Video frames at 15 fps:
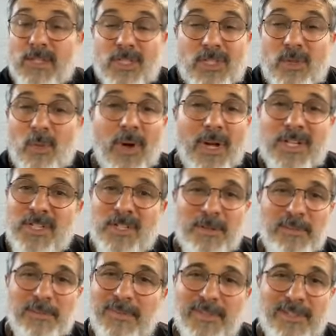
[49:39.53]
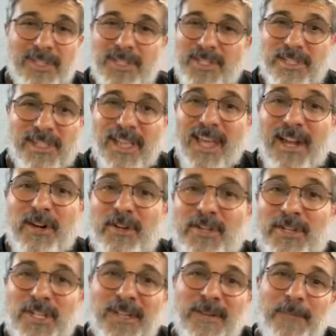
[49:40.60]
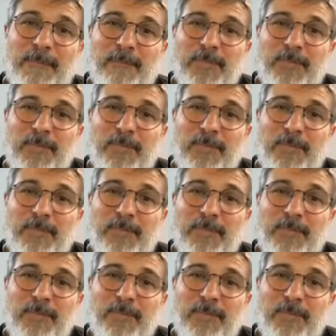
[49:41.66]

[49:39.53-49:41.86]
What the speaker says: Just to watch him, just the energy,